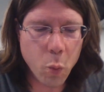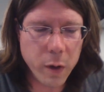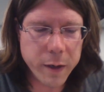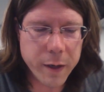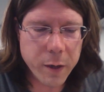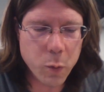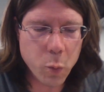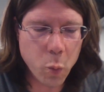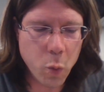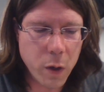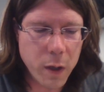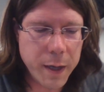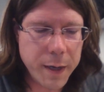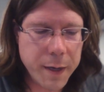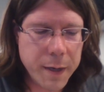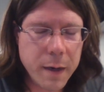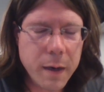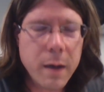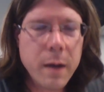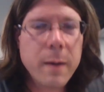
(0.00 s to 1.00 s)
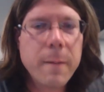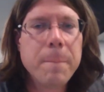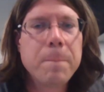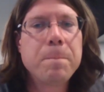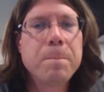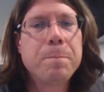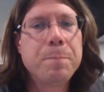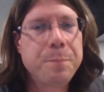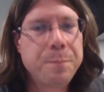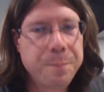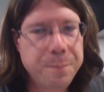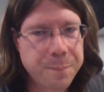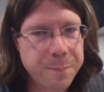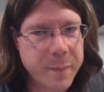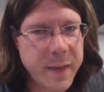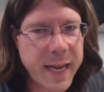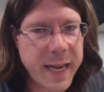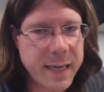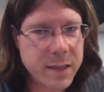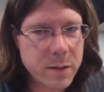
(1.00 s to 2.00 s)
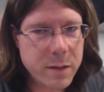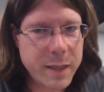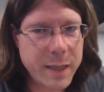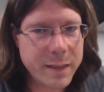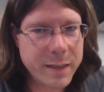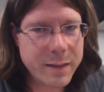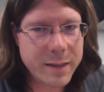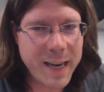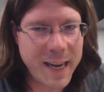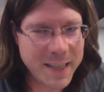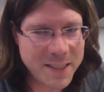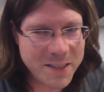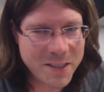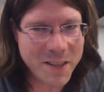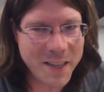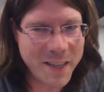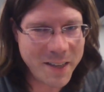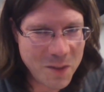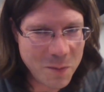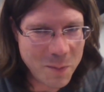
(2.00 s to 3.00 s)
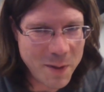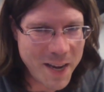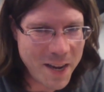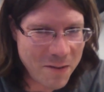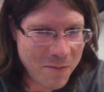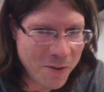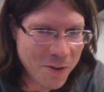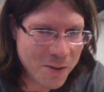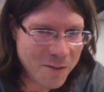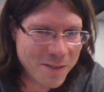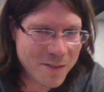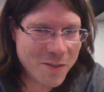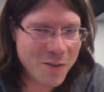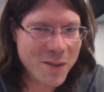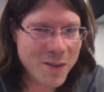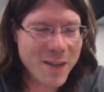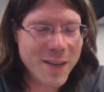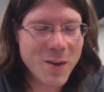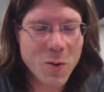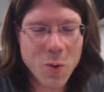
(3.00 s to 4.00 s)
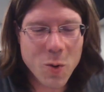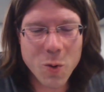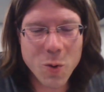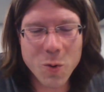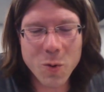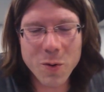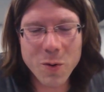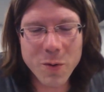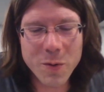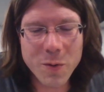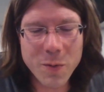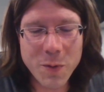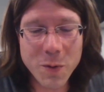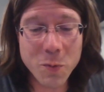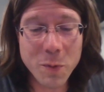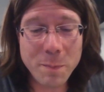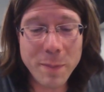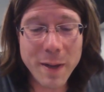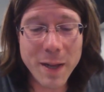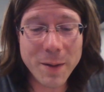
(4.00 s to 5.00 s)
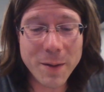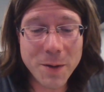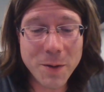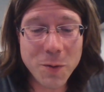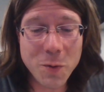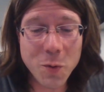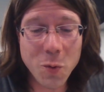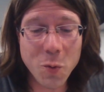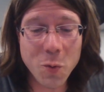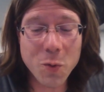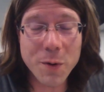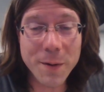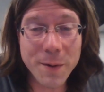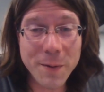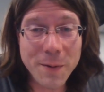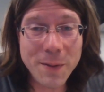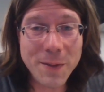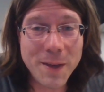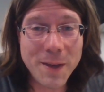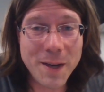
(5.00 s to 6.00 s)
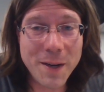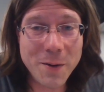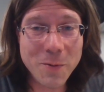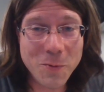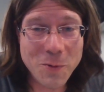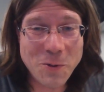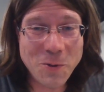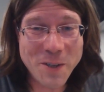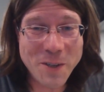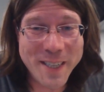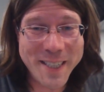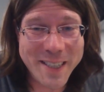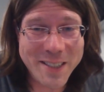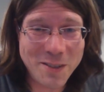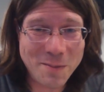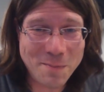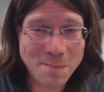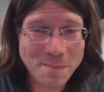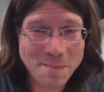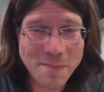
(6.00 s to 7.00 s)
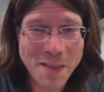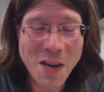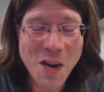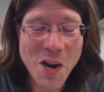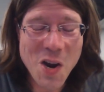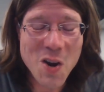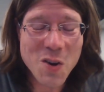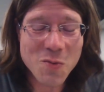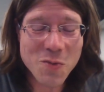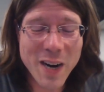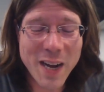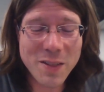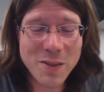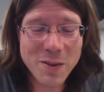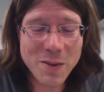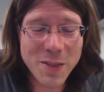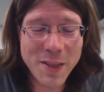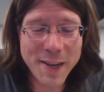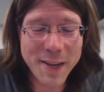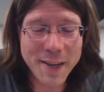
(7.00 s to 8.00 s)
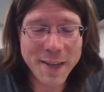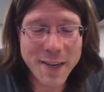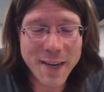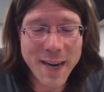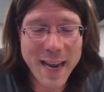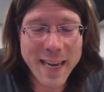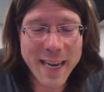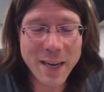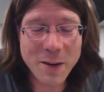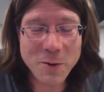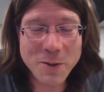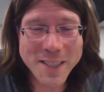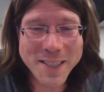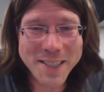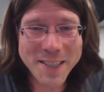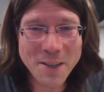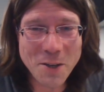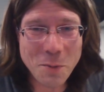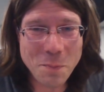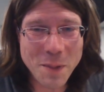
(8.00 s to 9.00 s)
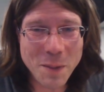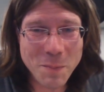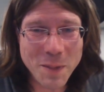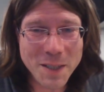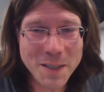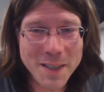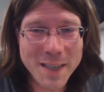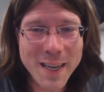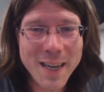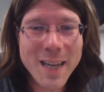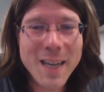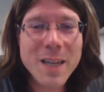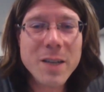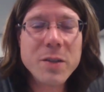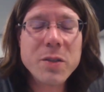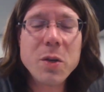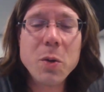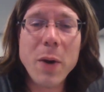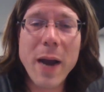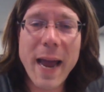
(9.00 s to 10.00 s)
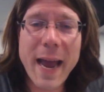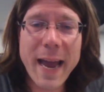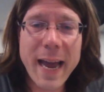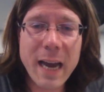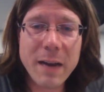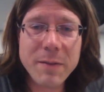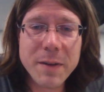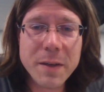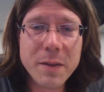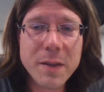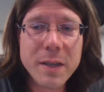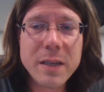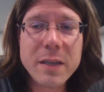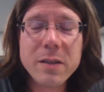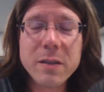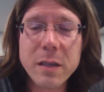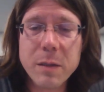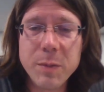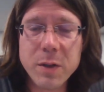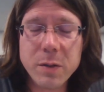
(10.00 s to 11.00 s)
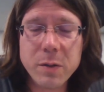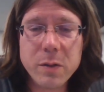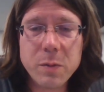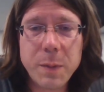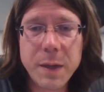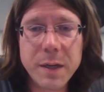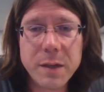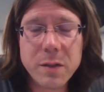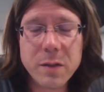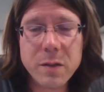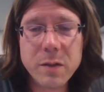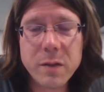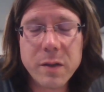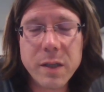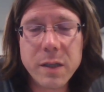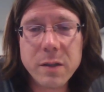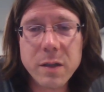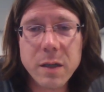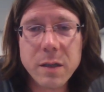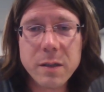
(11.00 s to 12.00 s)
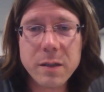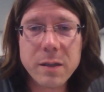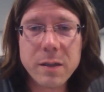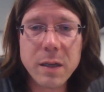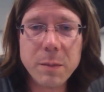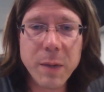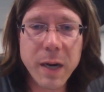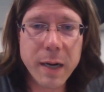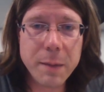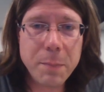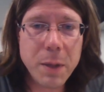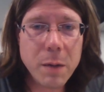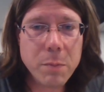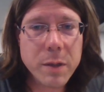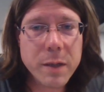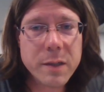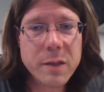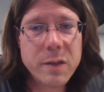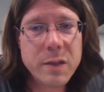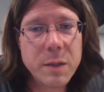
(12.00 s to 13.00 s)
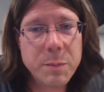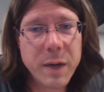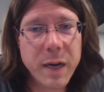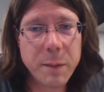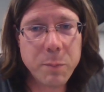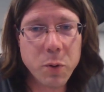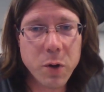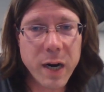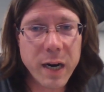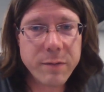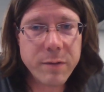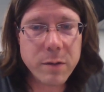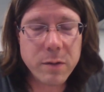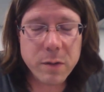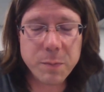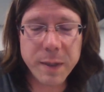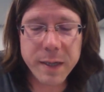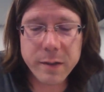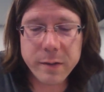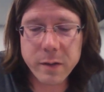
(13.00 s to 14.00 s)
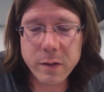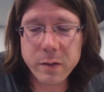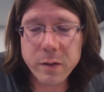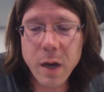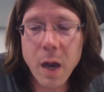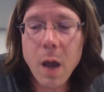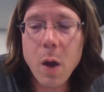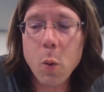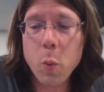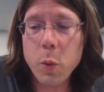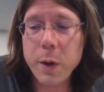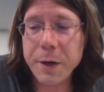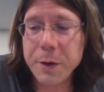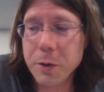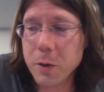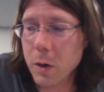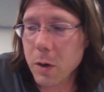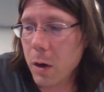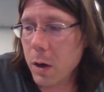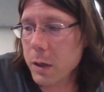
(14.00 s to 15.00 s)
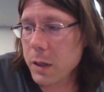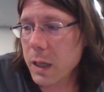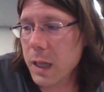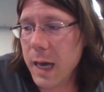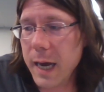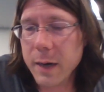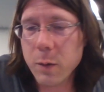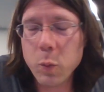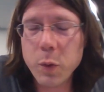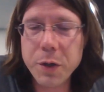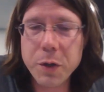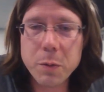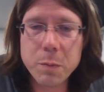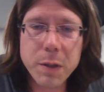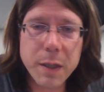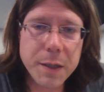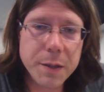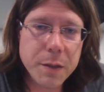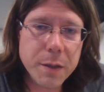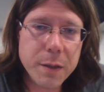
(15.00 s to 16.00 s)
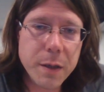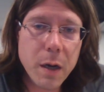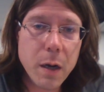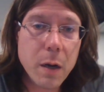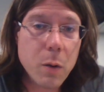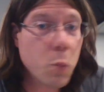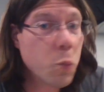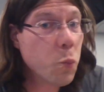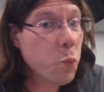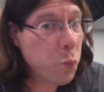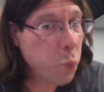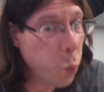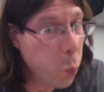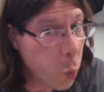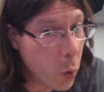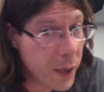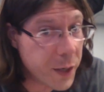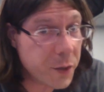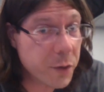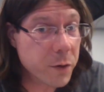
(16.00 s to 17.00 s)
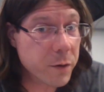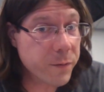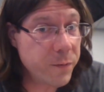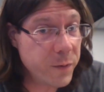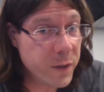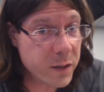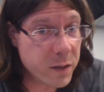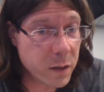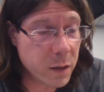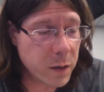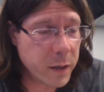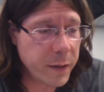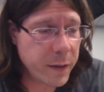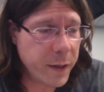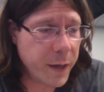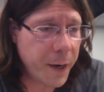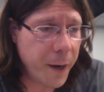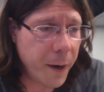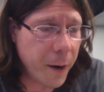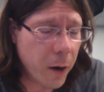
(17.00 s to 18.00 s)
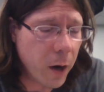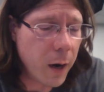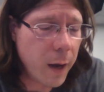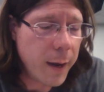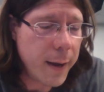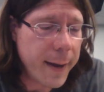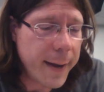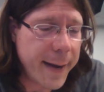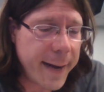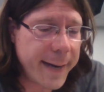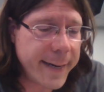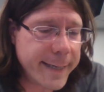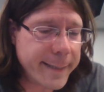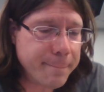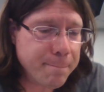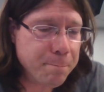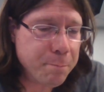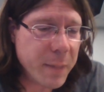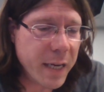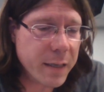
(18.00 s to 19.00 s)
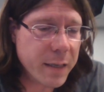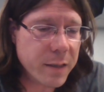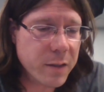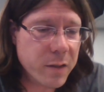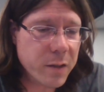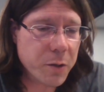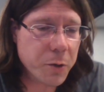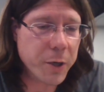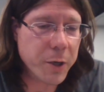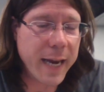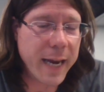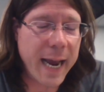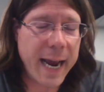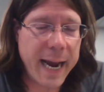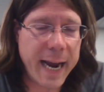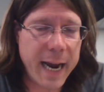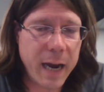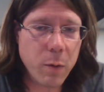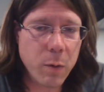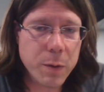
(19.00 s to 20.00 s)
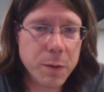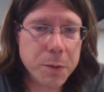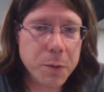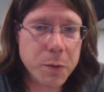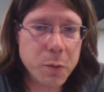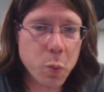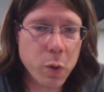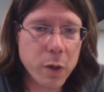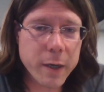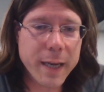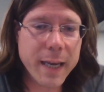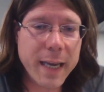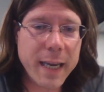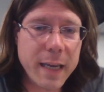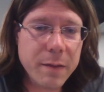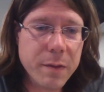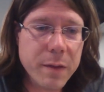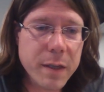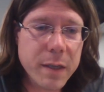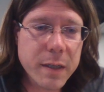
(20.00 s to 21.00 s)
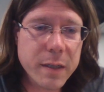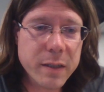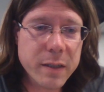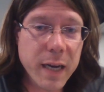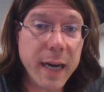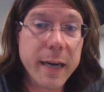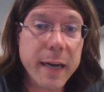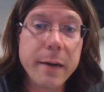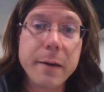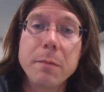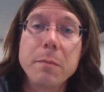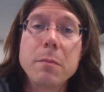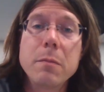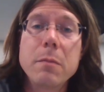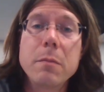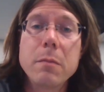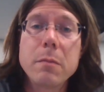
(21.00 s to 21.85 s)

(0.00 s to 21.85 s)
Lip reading: one-on-one tends to escalate the behavior or the rebellion or the retreatism rather than increasing commitment. So having these liminal spaces, these semi-public, semi-private spaces when you're online, when you're blended, when you're physically there, and considering how those work in the design